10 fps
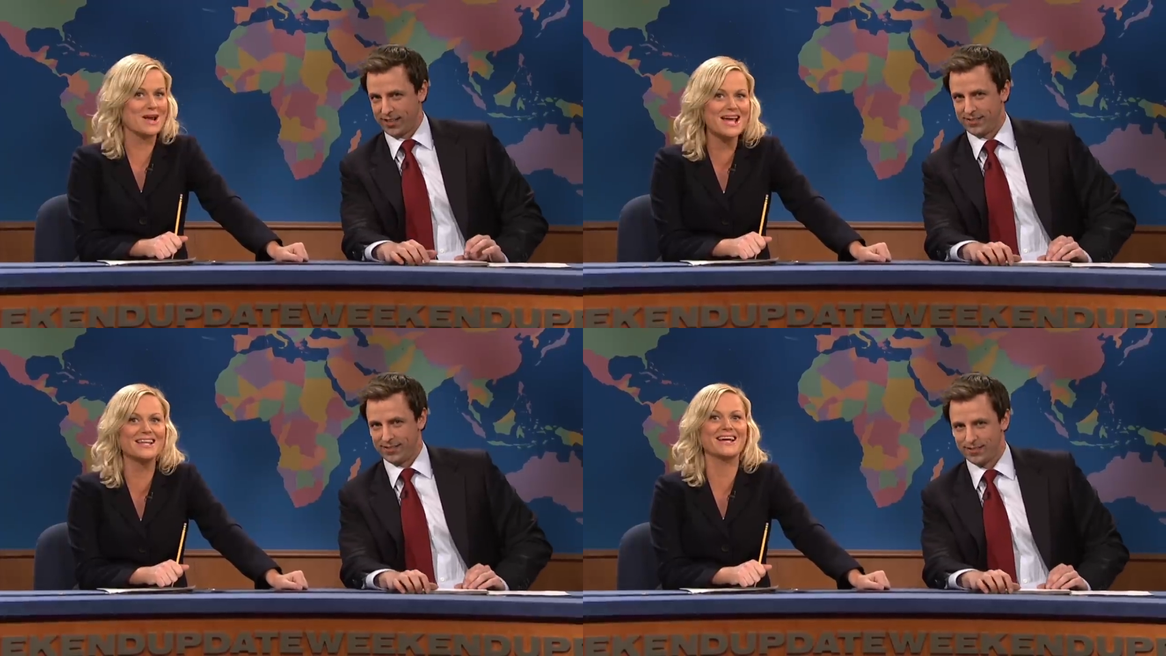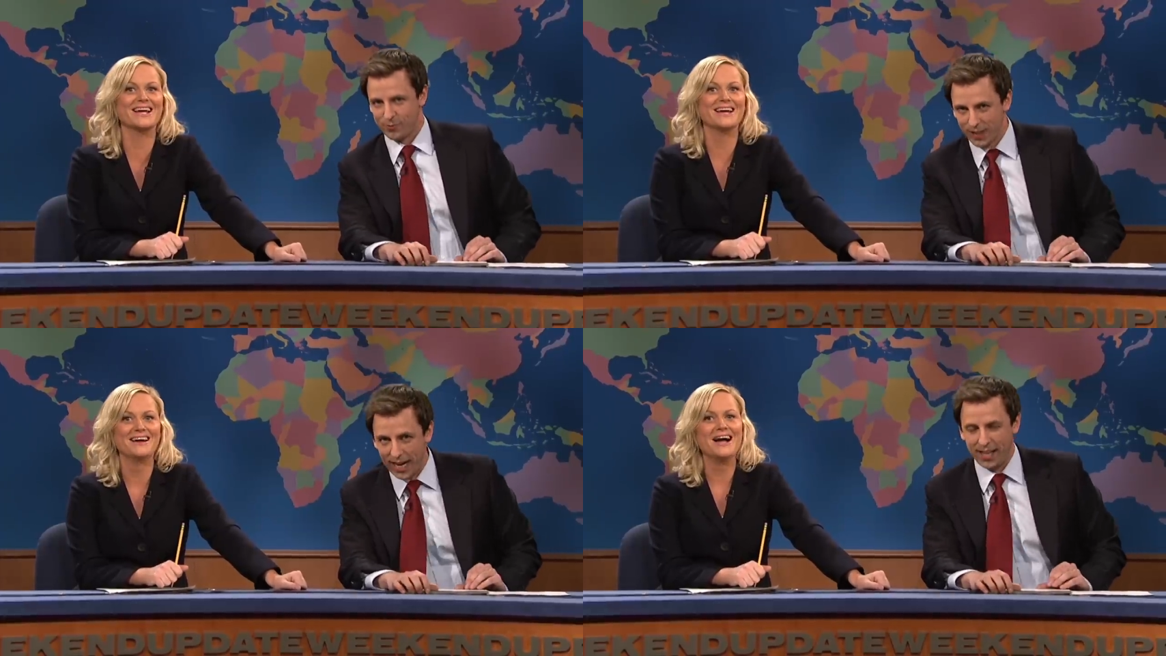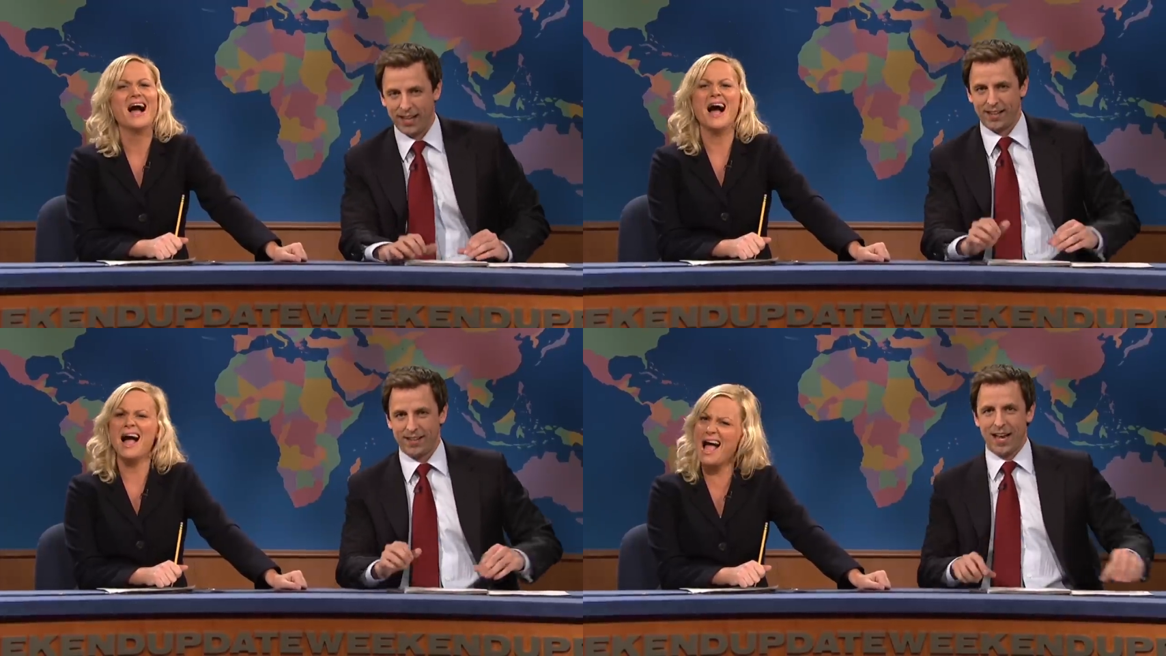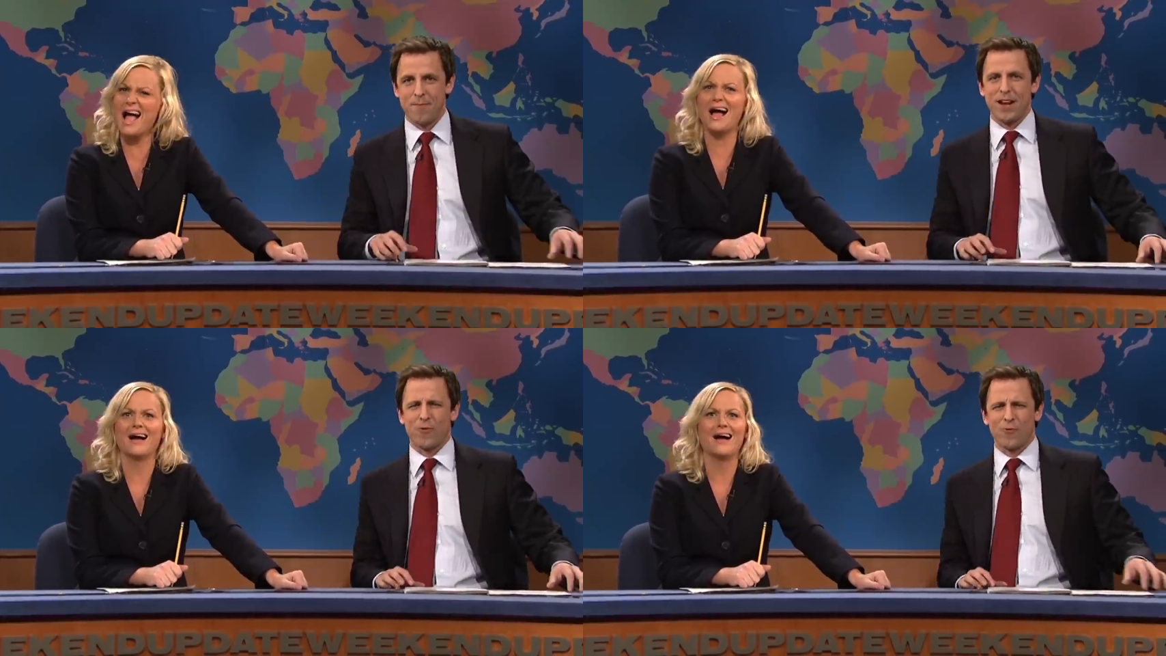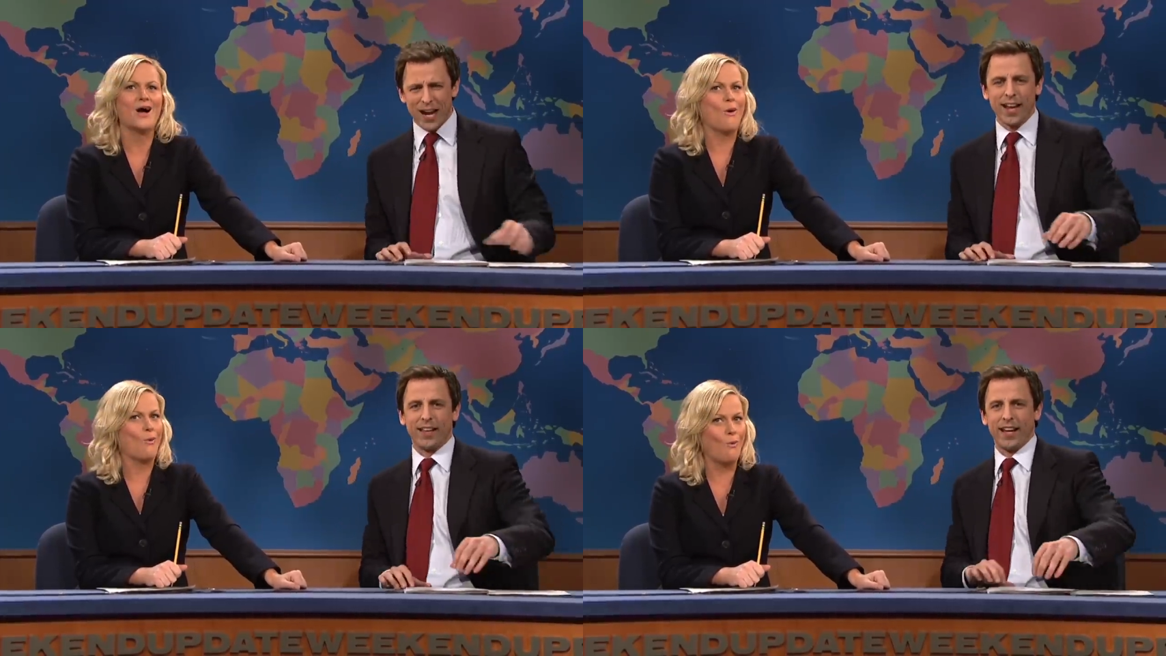Speaker 1: Really? Really? Ah! I mean,
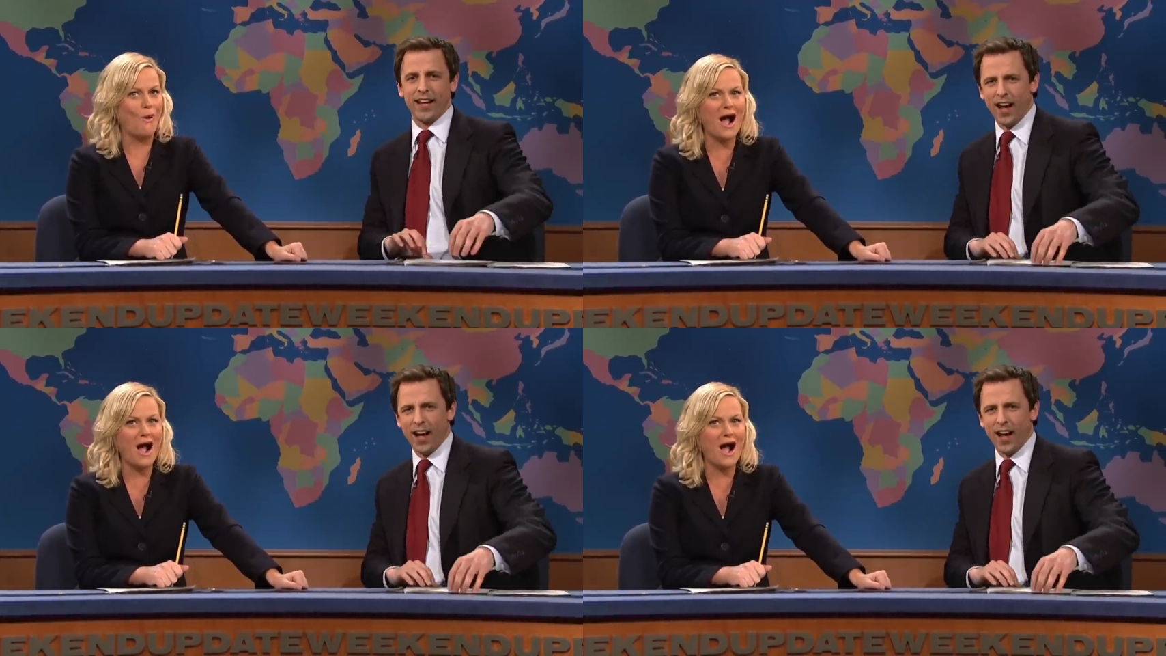really?